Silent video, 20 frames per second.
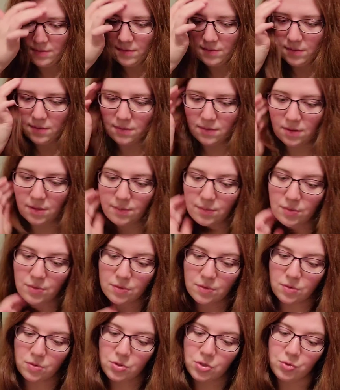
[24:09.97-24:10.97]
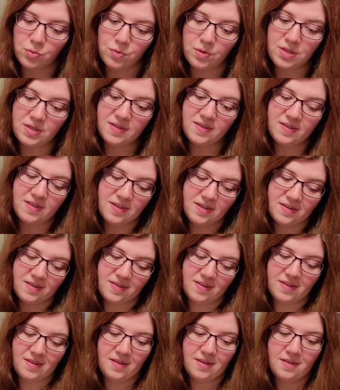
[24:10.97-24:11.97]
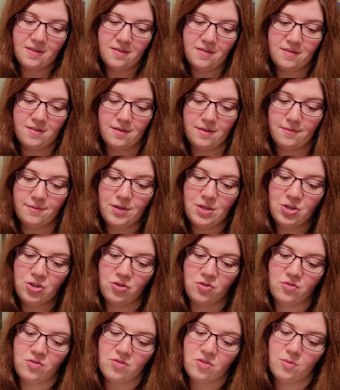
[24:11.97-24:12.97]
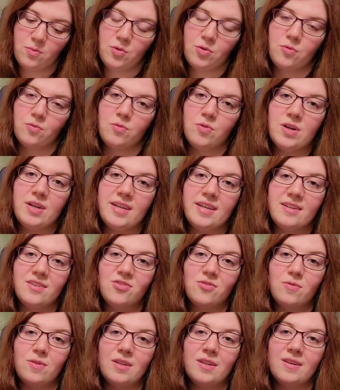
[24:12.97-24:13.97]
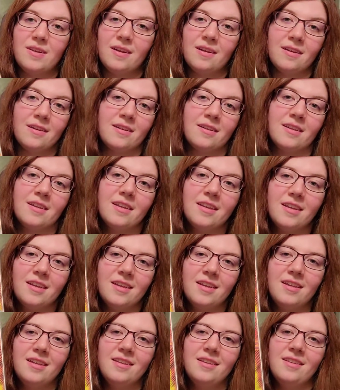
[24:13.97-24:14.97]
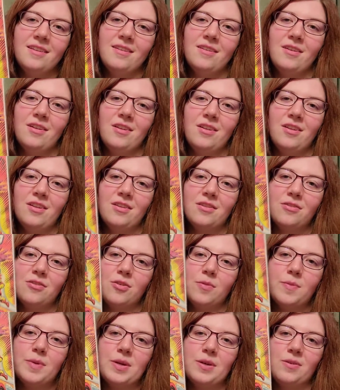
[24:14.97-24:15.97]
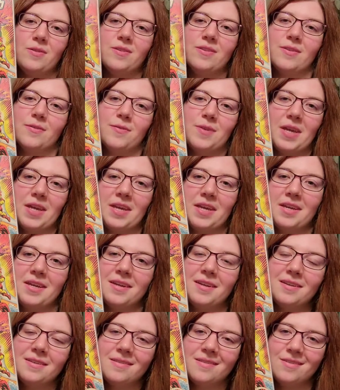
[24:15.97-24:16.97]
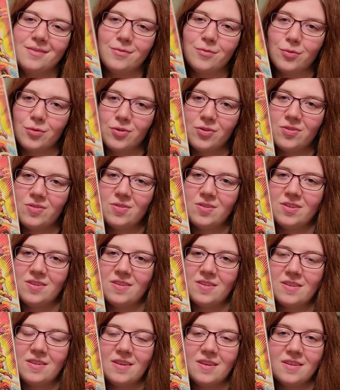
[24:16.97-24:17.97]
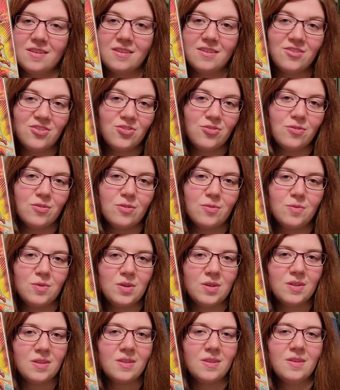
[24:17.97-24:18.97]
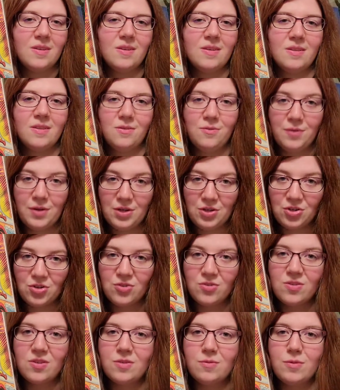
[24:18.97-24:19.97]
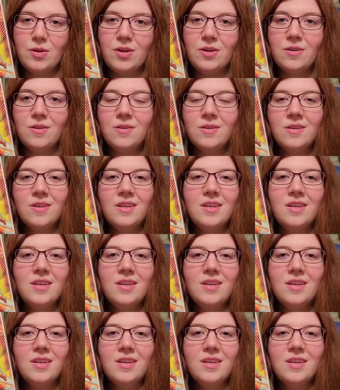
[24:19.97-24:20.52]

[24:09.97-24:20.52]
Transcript: So number 26 is Avengers number 129. Another appearance of Kang, of course, because he has history with the Avengers as well.